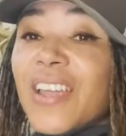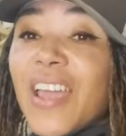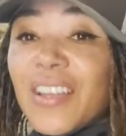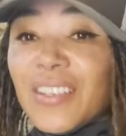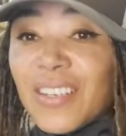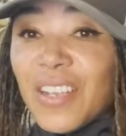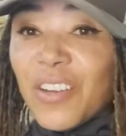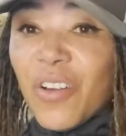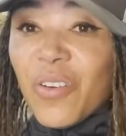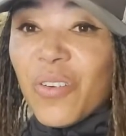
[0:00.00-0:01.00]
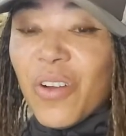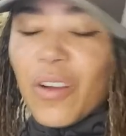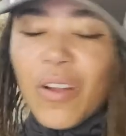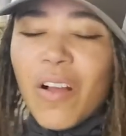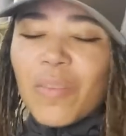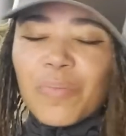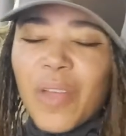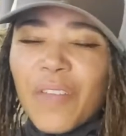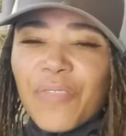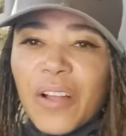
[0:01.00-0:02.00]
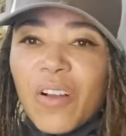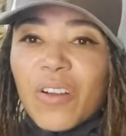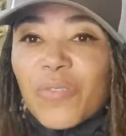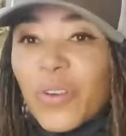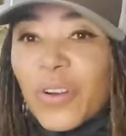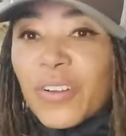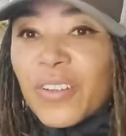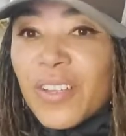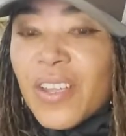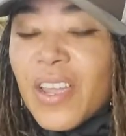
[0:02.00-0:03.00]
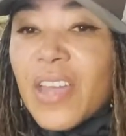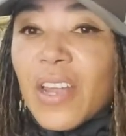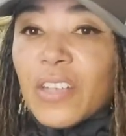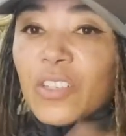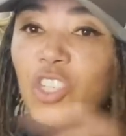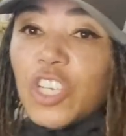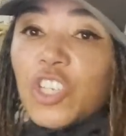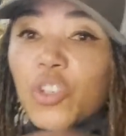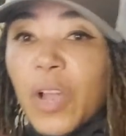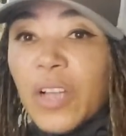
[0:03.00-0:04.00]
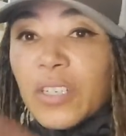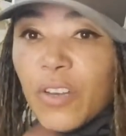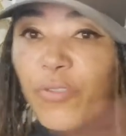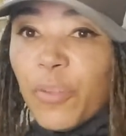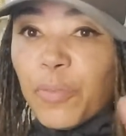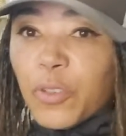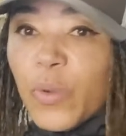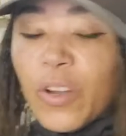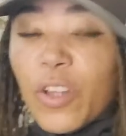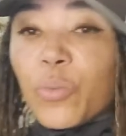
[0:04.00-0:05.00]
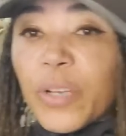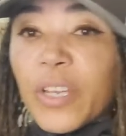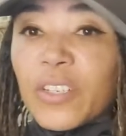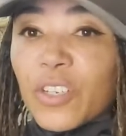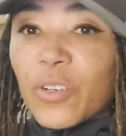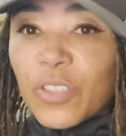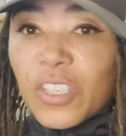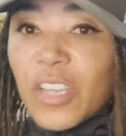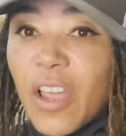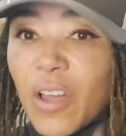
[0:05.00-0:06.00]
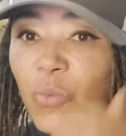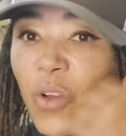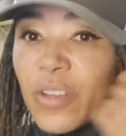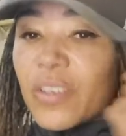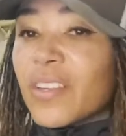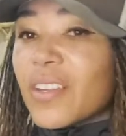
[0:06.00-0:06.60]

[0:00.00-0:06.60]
and keto, or um, high fat carnivore, and I teach you guys how to flip between all three, so you don't stay on one,